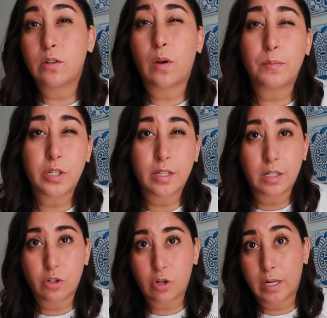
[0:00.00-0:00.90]
So I'm just
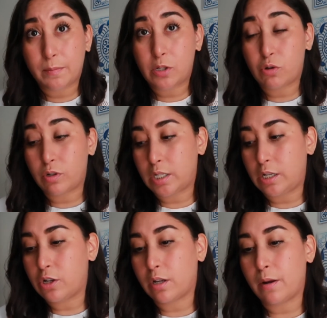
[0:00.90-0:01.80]
gonna try to be
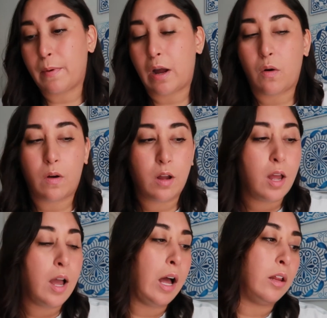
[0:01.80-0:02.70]
strategic about
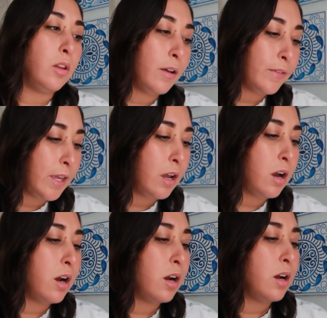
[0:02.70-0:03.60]
how long they
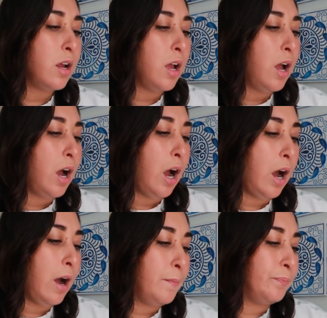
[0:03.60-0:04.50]
are,
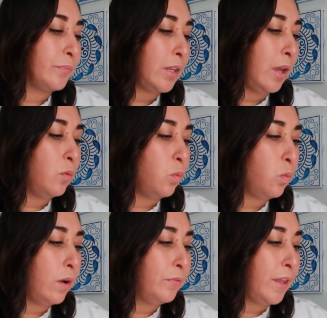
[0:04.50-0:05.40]
and
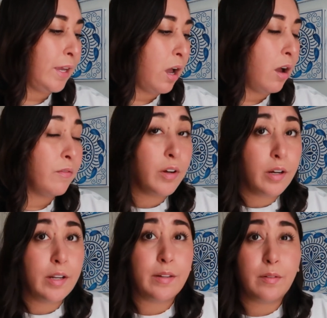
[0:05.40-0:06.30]
what they cover.